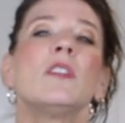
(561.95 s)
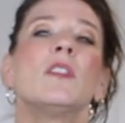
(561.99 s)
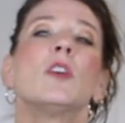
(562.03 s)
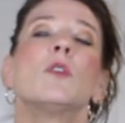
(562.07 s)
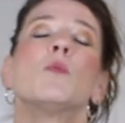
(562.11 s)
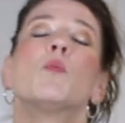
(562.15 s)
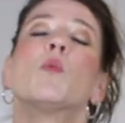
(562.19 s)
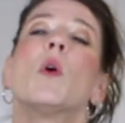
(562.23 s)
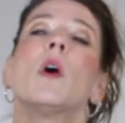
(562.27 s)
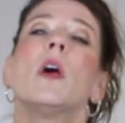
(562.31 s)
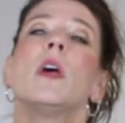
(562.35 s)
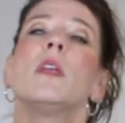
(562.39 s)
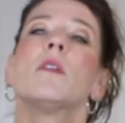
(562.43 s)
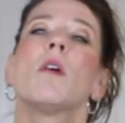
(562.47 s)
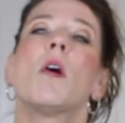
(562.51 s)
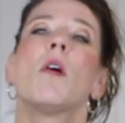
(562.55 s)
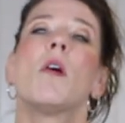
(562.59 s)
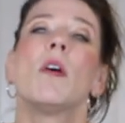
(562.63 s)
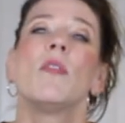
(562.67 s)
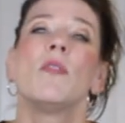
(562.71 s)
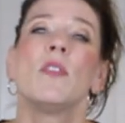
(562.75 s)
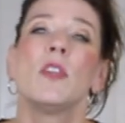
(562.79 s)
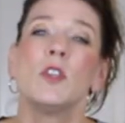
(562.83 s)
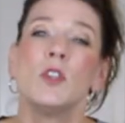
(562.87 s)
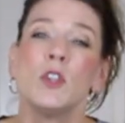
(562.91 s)
the one
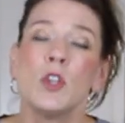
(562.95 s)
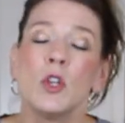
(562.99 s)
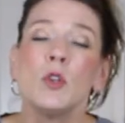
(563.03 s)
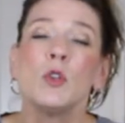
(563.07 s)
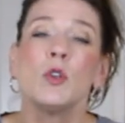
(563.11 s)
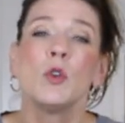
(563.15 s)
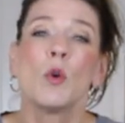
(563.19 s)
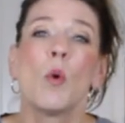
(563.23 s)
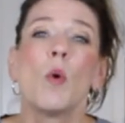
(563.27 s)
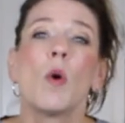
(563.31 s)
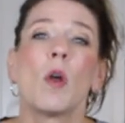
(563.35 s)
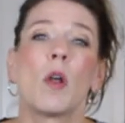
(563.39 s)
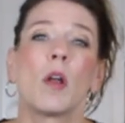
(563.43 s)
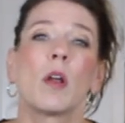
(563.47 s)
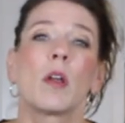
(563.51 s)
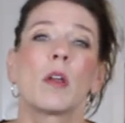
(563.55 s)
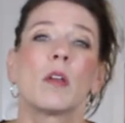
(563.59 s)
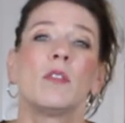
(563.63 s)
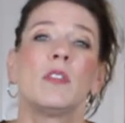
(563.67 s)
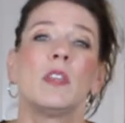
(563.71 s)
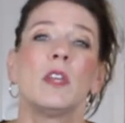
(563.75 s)
on the New York,